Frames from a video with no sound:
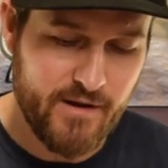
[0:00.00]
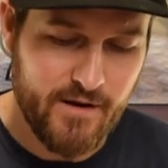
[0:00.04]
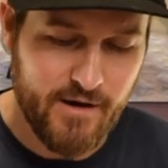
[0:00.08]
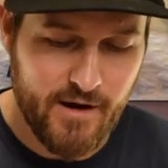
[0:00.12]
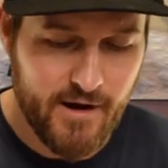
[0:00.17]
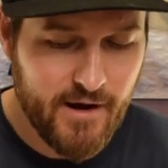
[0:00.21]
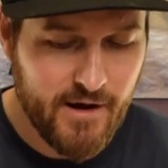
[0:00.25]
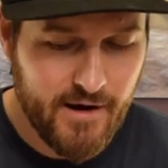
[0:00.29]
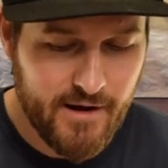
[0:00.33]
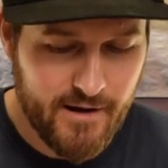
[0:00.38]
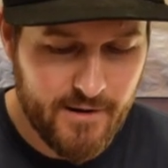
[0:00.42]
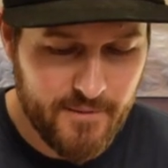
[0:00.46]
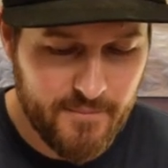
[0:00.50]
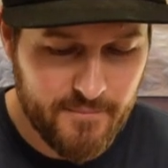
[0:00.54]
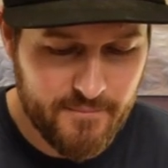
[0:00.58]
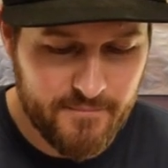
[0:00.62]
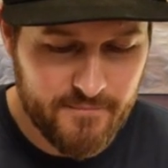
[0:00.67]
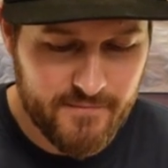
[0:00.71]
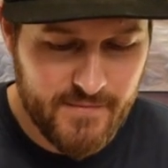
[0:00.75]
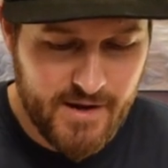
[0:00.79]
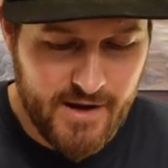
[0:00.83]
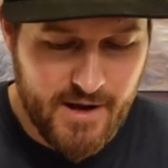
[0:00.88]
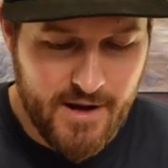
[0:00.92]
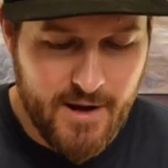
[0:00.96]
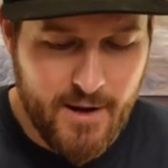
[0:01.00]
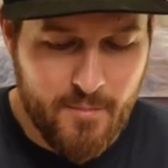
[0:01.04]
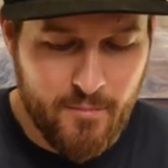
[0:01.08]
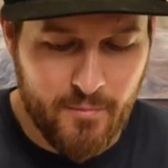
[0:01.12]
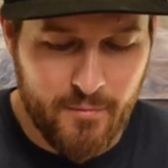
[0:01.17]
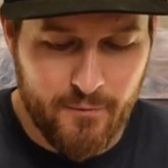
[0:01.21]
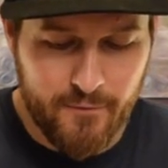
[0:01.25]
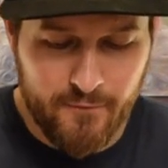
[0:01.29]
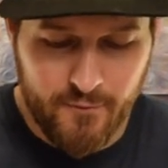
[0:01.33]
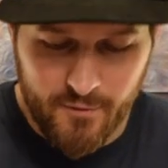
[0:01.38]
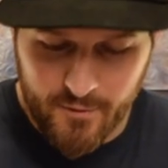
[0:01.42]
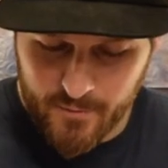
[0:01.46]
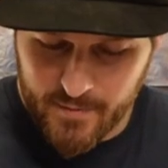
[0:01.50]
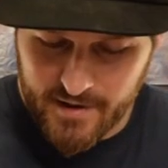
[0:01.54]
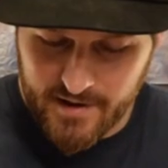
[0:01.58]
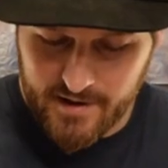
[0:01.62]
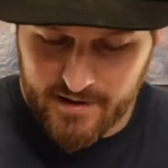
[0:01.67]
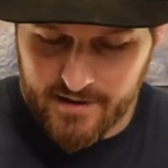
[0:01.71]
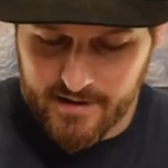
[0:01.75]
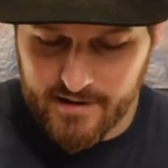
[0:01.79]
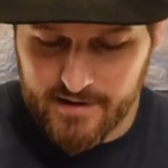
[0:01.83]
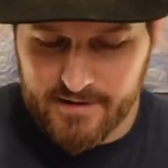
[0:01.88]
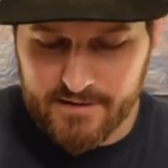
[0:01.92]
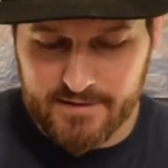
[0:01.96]
Um, before we
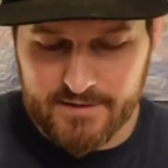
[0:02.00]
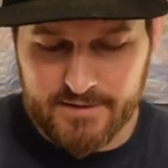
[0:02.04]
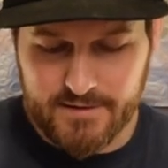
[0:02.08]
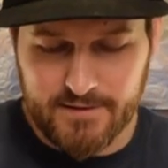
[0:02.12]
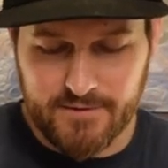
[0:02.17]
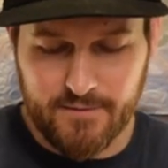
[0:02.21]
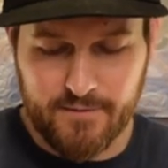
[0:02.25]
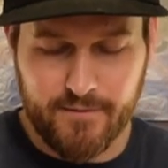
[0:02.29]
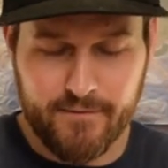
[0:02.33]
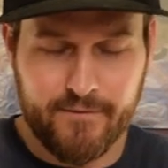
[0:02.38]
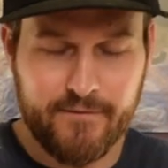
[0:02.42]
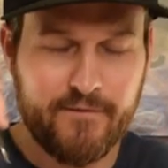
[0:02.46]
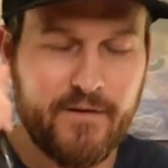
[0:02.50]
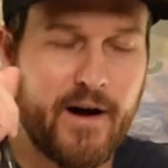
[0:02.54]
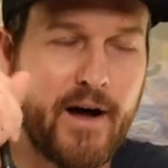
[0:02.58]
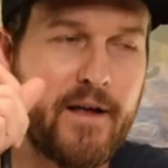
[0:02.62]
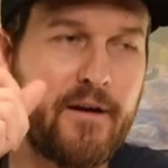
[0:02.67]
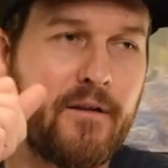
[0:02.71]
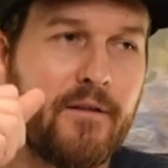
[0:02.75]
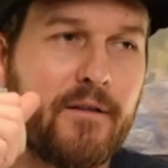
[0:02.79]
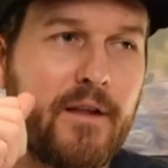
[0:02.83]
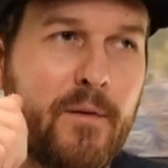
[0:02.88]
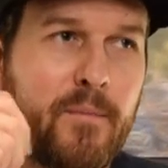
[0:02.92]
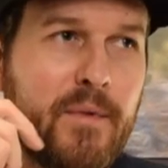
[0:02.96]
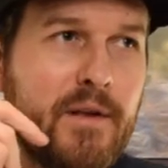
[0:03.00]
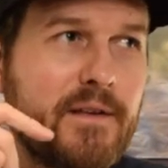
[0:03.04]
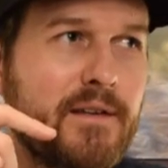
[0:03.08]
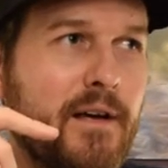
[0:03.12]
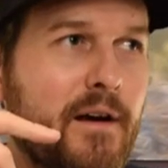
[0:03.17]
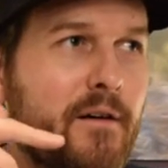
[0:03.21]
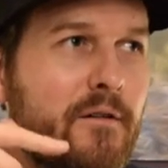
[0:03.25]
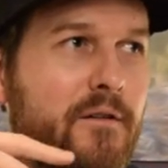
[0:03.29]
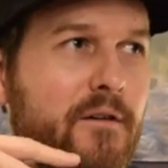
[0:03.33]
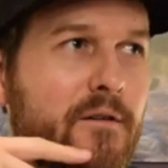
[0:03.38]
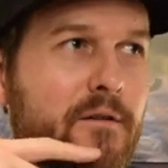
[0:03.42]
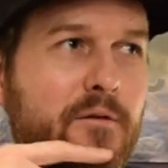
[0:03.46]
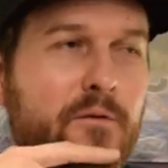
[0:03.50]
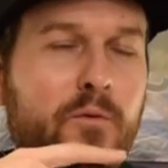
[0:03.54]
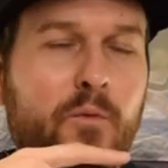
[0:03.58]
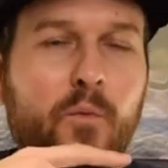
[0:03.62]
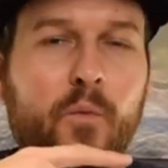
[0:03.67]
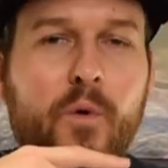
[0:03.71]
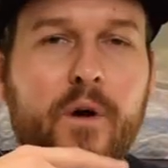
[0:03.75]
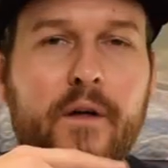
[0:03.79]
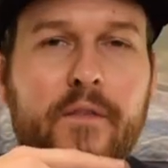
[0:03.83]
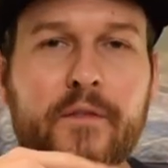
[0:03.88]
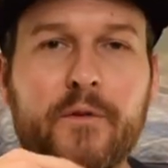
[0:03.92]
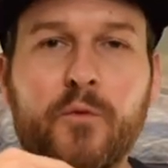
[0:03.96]
get into the final, let me tell you
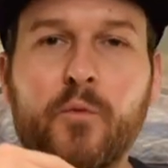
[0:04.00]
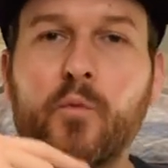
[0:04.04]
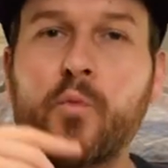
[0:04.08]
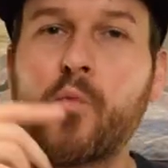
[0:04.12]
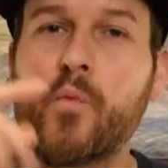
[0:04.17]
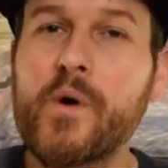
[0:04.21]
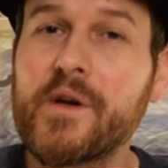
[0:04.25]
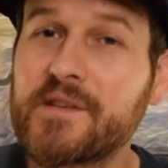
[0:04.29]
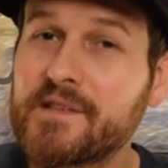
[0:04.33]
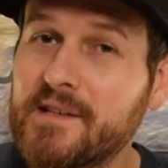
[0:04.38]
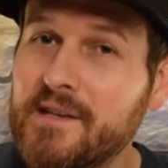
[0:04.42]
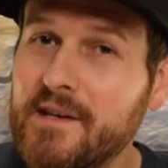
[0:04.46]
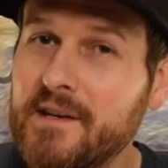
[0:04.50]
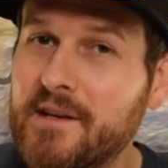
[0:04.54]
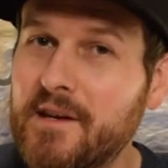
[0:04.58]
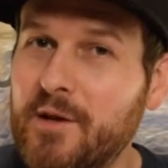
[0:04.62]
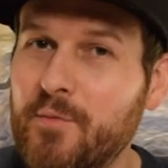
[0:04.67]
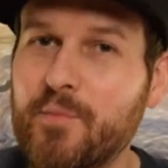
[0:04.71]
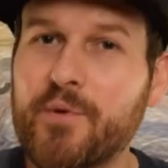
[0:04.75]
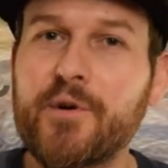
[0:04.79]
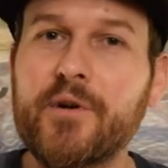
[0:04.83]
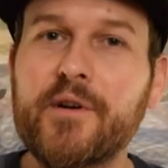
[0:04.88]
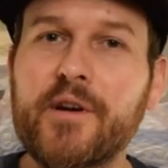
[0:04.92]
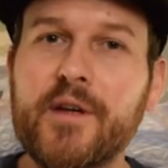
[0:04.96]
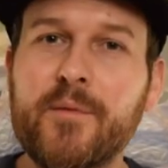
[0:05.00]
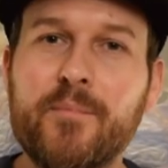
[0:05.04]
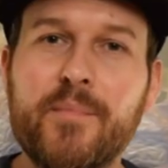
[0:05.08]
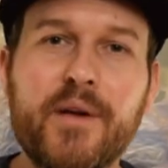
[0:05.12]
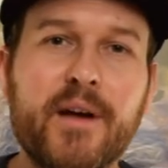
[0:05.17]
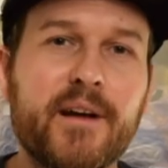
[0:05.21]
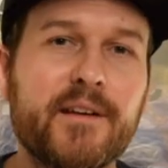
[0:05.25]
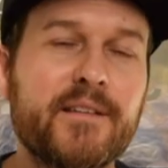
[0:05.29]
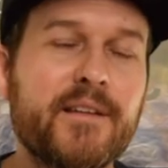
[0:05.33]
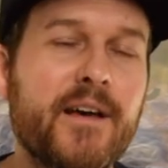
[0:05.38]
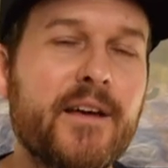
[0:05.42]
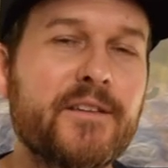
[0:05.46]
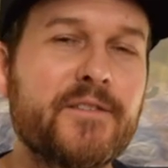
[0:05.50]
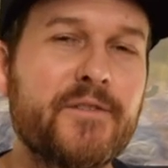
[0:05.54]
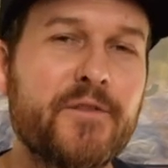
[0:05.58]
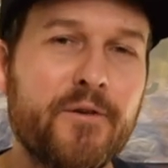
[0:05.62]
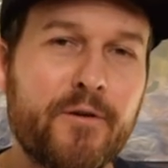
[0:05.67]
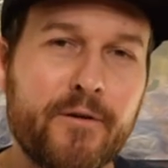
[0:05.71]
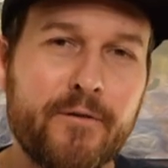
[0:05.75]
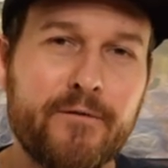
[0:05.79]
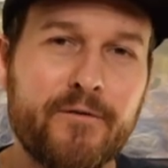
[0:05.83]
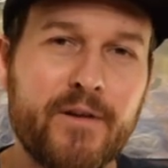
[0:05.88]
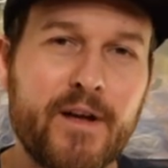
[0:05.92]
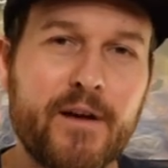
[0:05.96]
what the whiskey community picked as
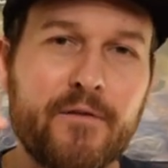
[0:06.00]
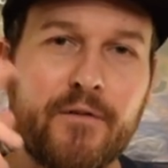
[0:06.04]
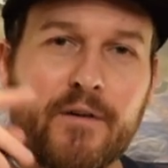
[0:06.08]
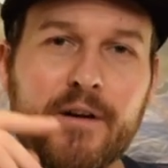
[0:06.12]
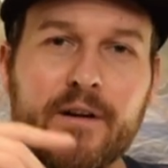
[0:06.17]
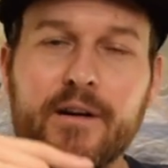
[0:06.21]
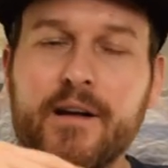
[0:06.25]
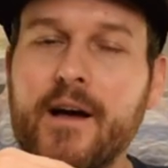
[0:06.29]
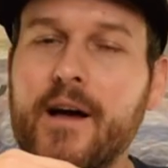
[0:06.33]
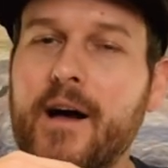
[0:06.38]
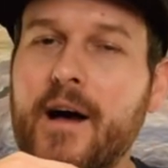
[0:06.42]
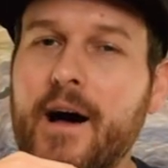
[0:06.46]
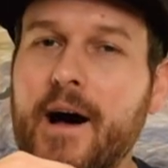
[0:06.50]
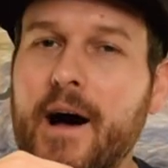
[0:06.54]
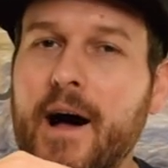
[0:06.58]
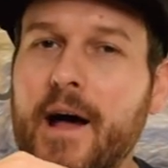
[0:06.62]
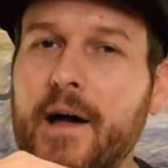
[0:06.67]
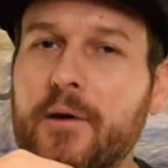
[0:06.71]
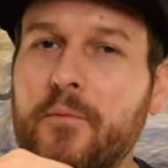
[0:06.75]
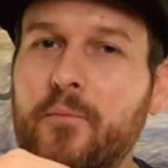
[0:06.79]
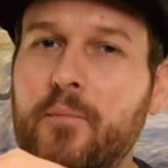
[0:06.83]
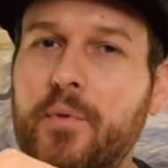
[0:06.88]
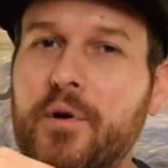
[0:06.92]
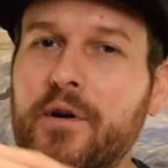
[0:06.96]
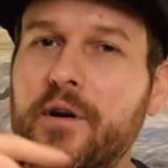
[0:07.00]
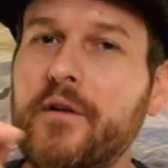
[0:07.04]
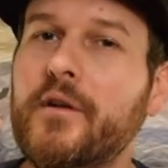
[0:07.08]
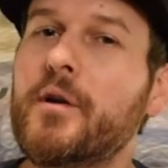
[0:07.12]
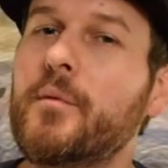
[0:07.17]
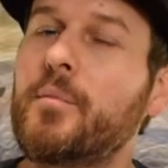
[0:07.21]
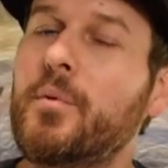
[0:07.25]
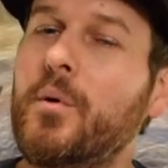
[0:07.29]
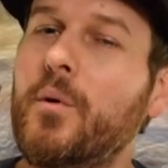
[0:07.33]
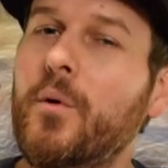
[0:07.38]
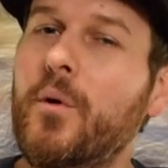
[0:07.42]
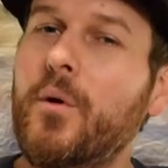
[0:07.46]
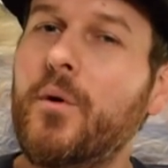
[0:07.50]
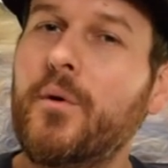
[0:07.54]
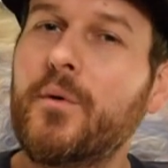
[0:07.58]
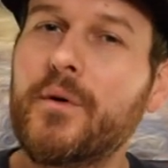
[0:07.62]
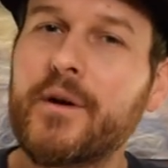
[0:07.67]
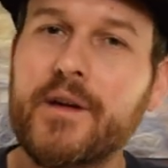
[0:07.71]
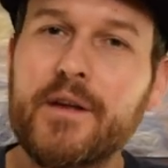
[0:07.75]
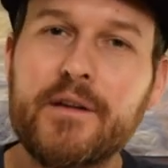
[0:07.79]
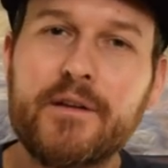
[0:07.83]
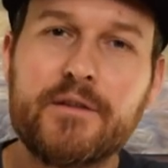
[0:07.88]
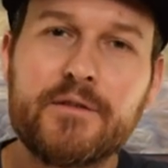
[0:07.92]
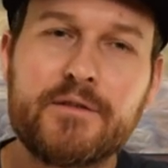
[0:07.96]
their favorite. I put out a poll
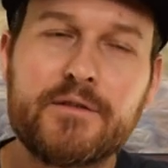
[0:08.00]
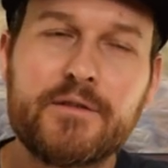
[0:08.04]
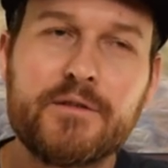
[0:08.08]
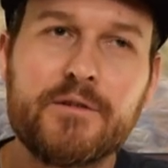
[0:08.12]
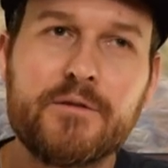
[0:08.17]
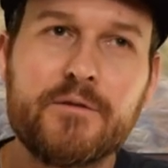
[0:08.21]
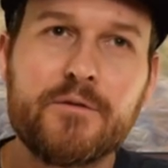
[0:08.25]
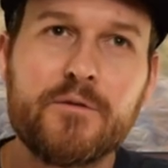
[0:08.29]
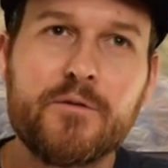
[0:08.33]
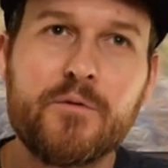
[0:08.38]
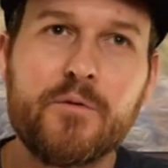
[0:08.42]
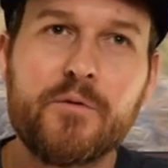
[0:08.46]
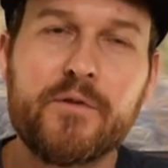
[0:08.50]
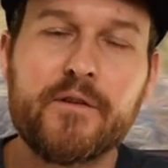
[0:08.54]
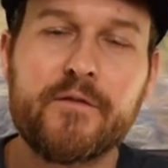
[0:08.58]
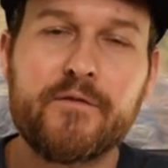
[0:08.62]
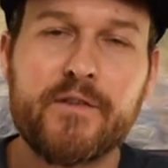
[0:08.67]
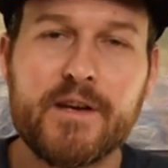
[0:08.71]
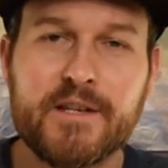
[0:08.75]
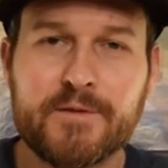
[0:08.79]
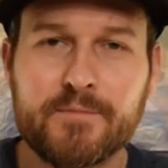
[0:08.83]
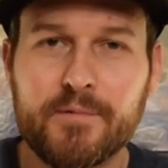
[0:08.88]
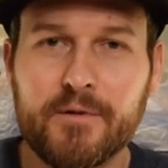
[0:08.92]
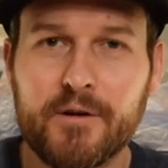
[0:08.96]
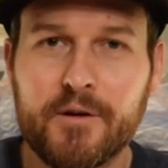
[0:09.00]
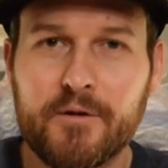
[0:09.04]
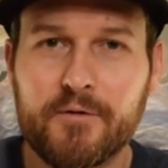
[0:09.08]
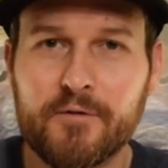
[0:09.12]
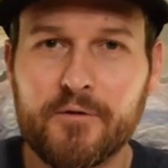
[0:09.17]
into the Facebook